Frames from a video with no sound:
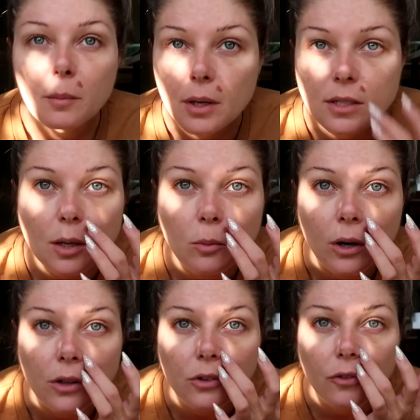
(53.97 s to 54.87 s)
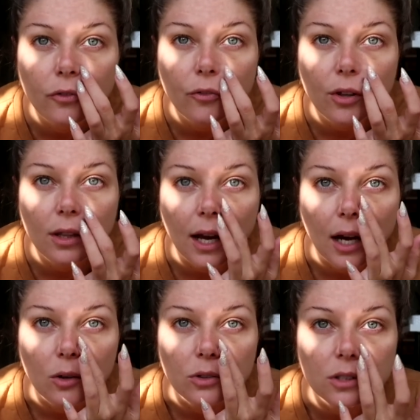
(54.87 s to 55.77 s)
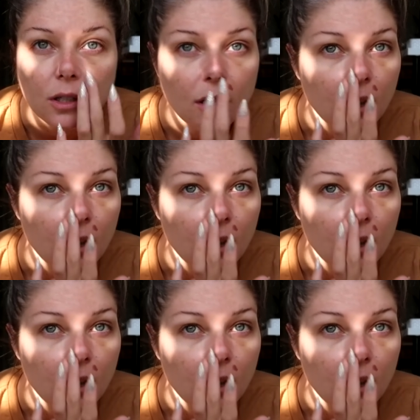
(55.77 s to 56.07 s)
because I wanted to fill out